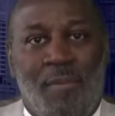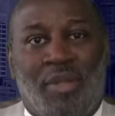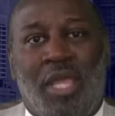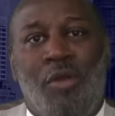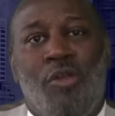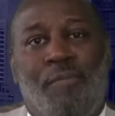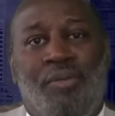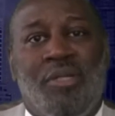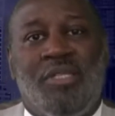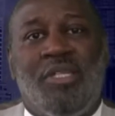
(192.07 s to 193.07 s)
but they only
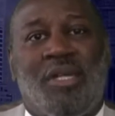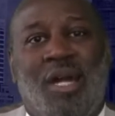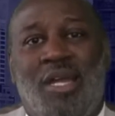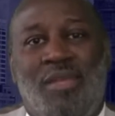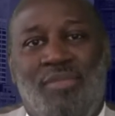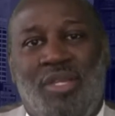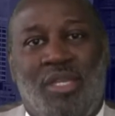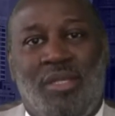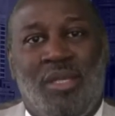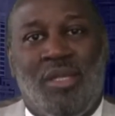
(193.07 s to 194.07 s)
putting in $100
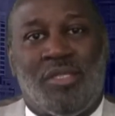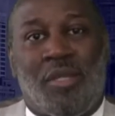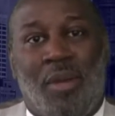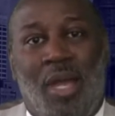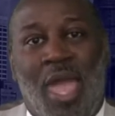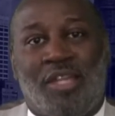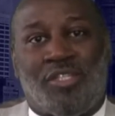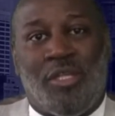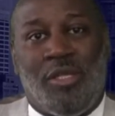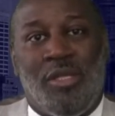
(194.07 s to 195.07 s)
million to
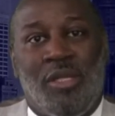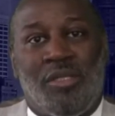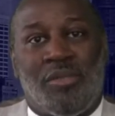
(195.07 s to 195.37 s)
actually